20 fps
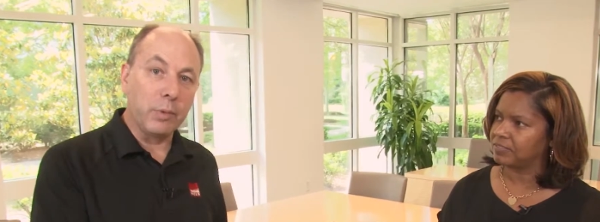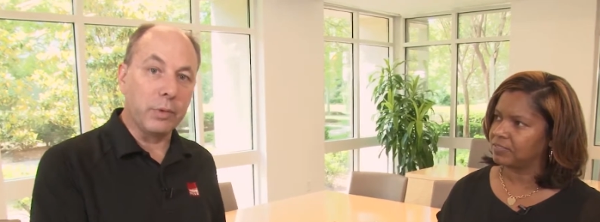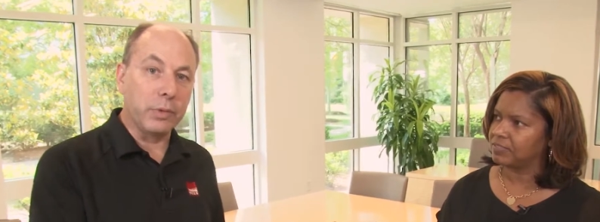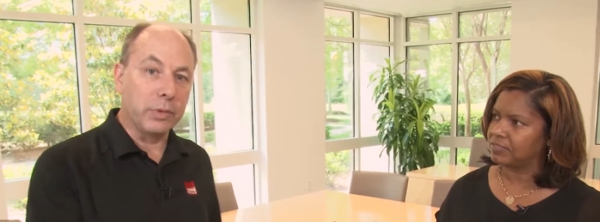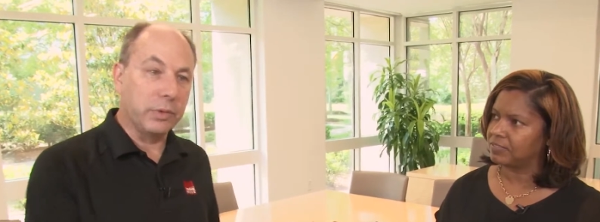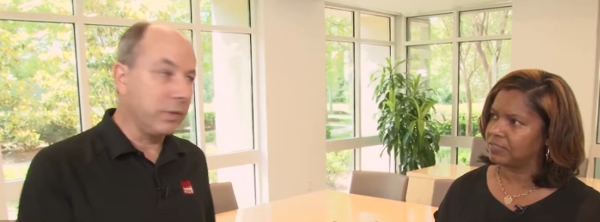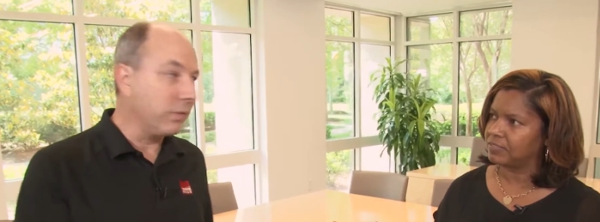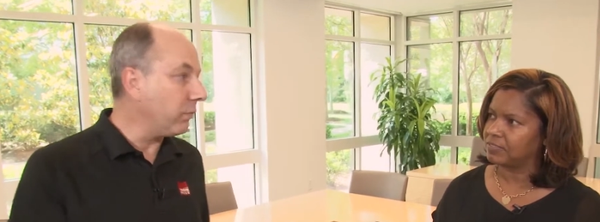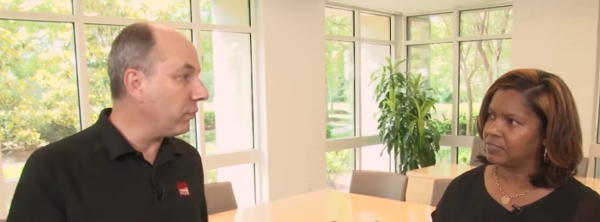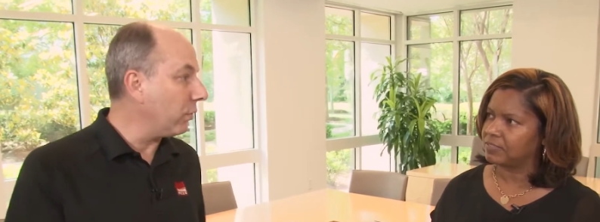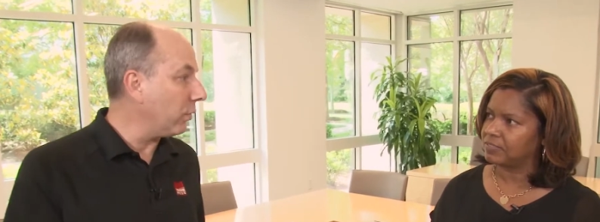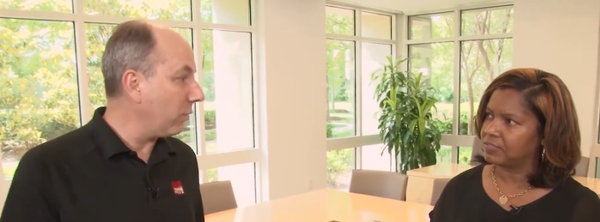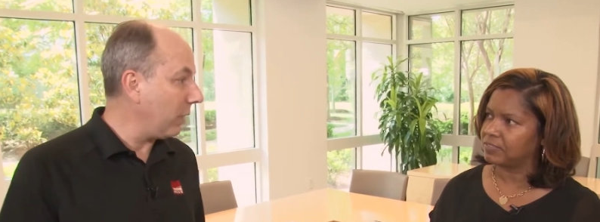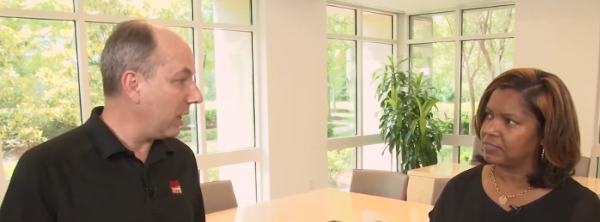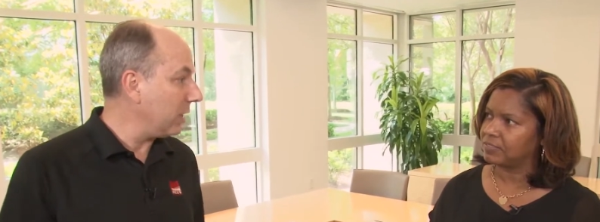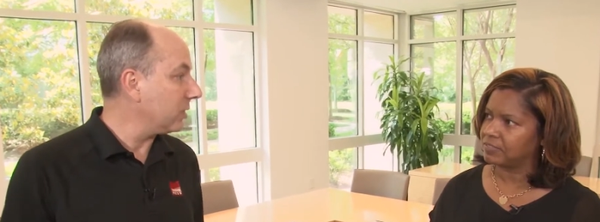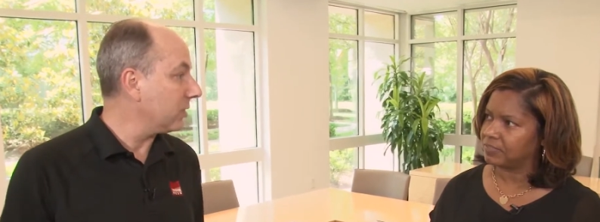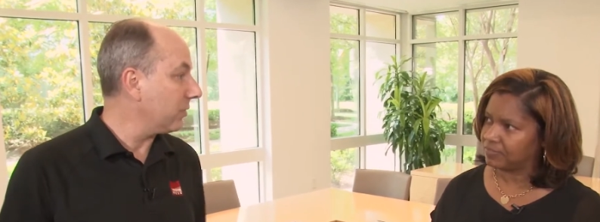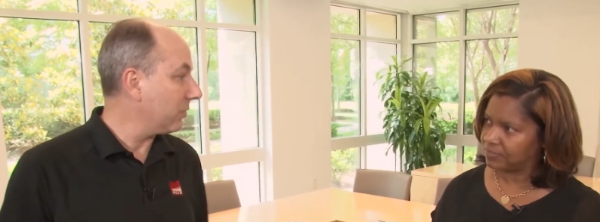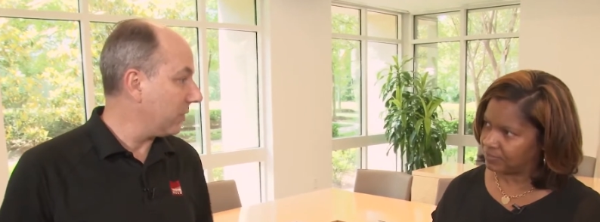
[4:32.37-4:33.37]
Speaker 1: with the full
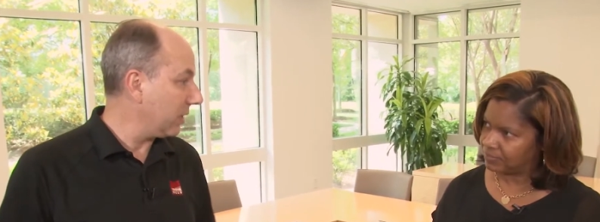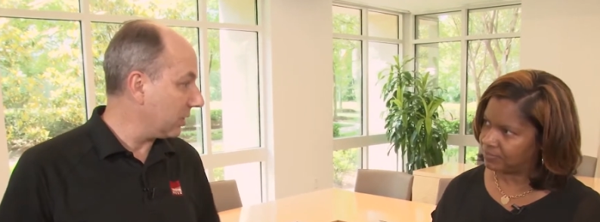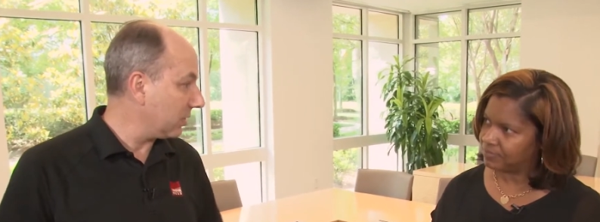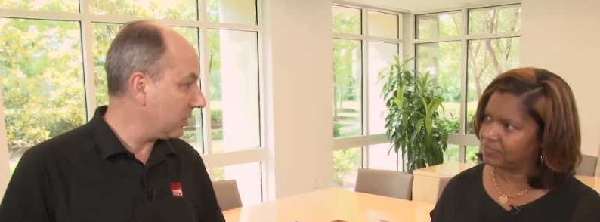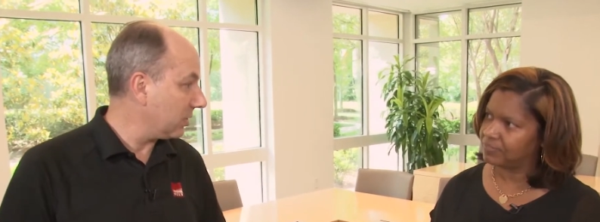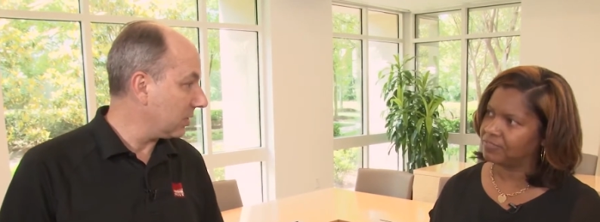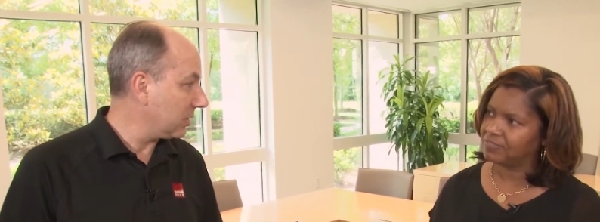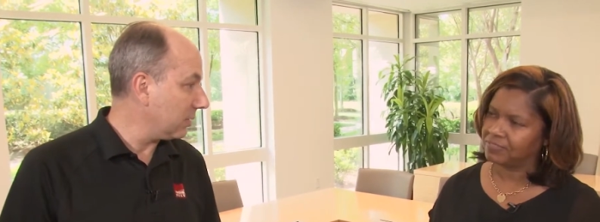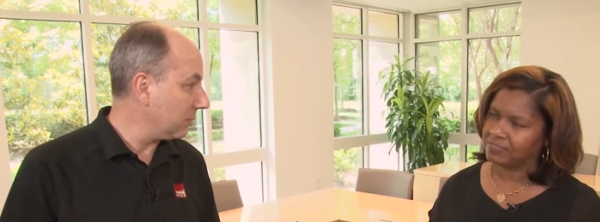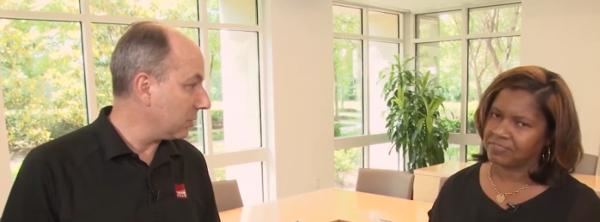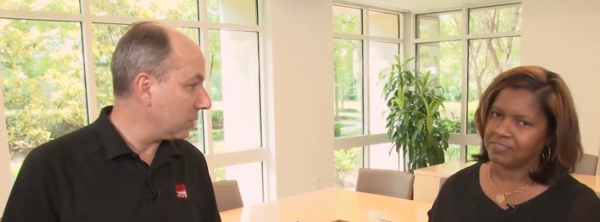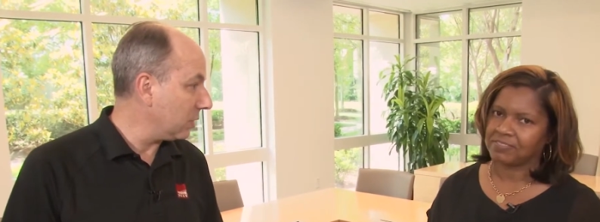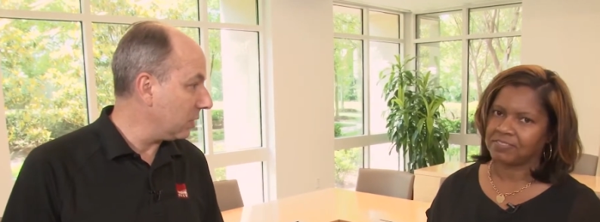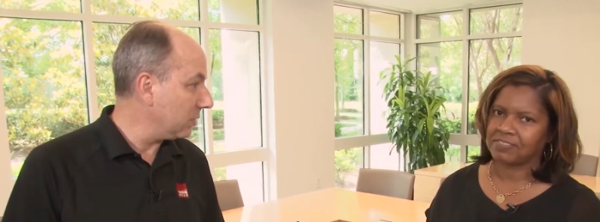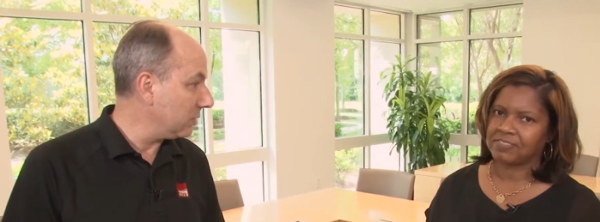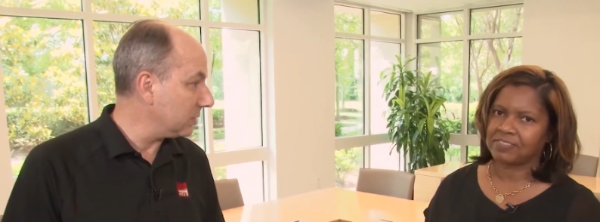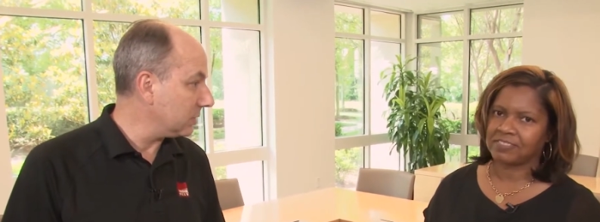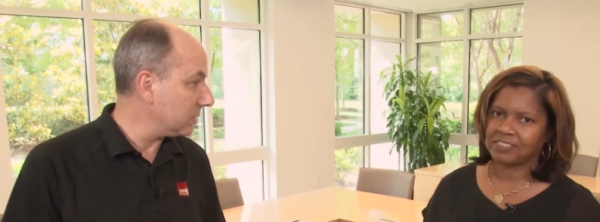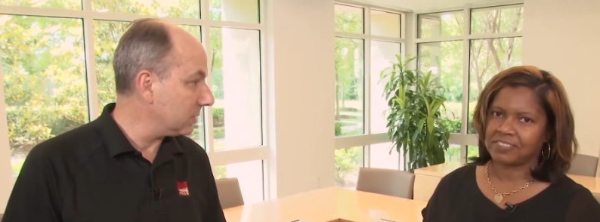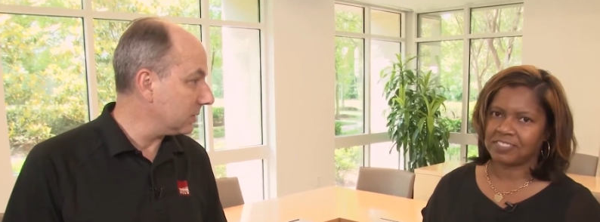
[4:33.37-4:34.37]
range of ThinkSystem
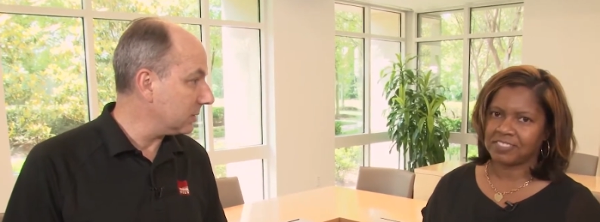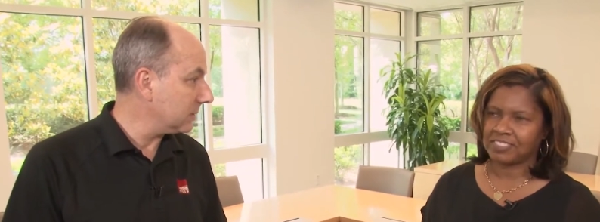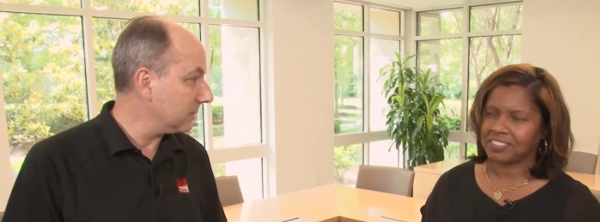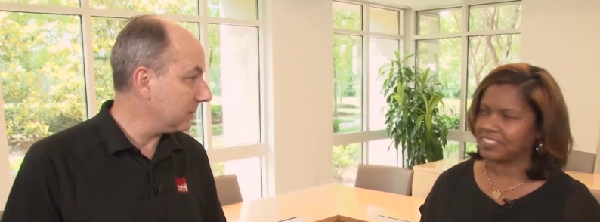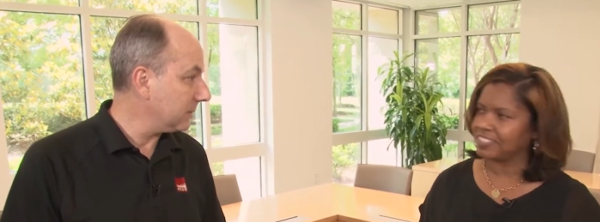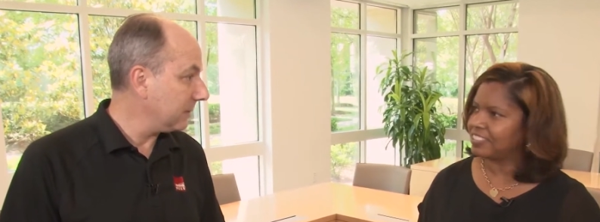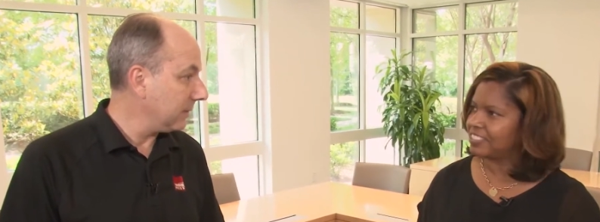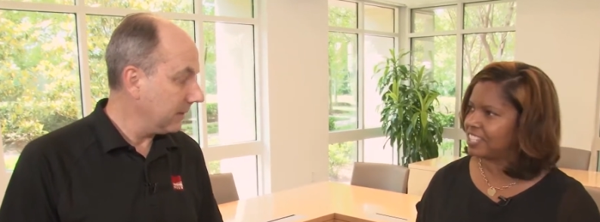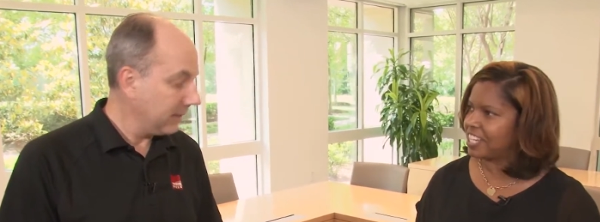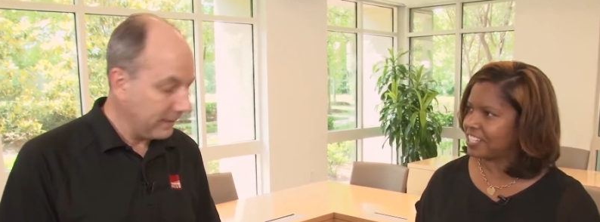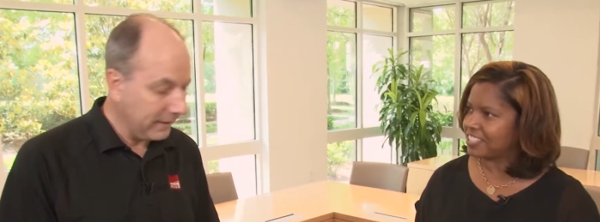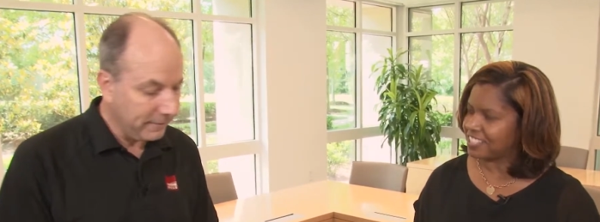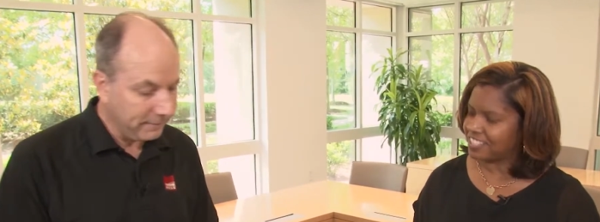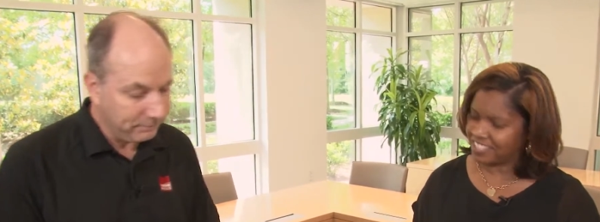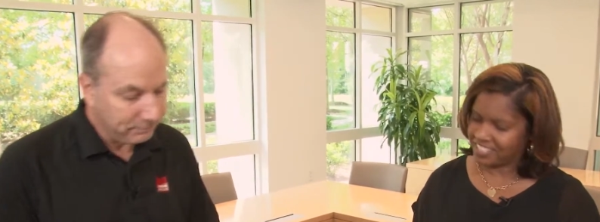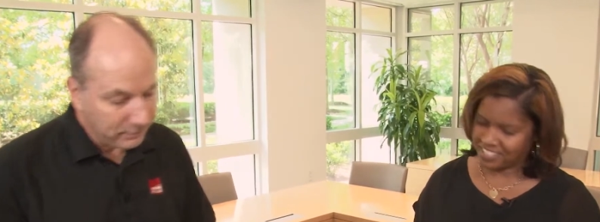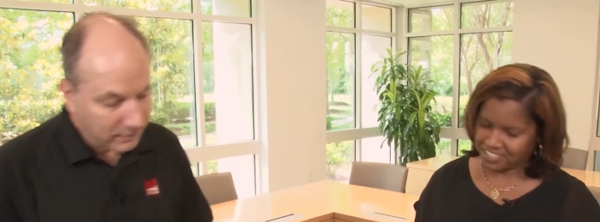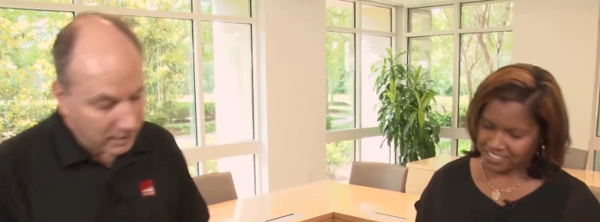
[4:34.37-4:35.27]
servers. Yes. Yeah.